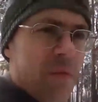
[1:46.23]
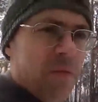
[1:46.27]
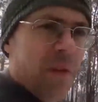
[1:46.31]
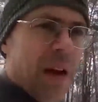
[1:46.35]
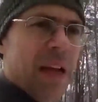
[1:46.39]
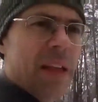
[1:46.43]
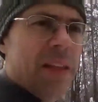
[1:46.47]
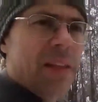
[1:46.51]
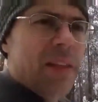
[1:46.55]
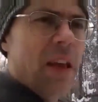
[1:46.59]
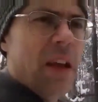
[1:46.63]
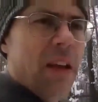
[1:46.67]

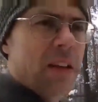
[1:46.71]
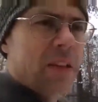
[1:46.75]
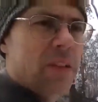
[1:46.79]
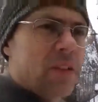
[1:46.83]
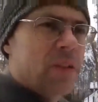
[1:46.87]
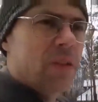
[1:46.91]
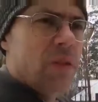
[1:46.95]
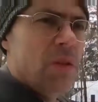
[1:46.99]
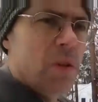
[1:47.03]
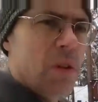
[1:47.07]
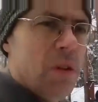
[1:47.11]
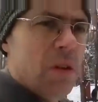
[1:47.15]
right next
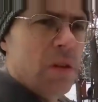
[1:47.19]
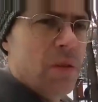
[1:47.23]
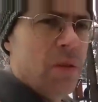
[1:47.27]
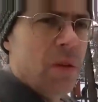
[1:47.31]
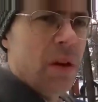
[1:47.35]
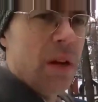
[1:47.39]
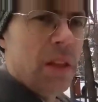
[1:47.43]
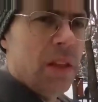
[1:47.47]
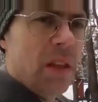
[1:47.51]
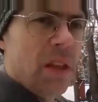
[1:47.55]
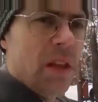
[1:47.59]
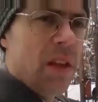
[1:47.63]
door,
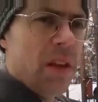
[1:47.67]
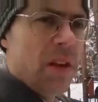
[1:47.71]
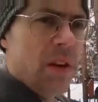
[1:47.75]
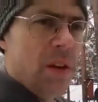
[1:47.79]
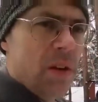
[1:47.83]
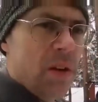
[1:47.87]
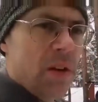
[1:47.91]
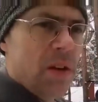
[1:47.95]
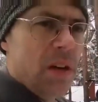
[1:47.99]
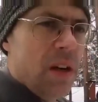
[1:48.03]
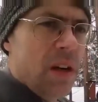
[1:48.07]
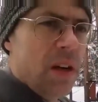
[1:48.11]
right
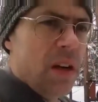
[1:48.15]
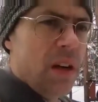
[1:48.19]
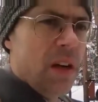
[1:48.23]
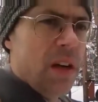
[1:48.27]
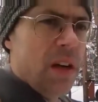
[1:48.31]
here.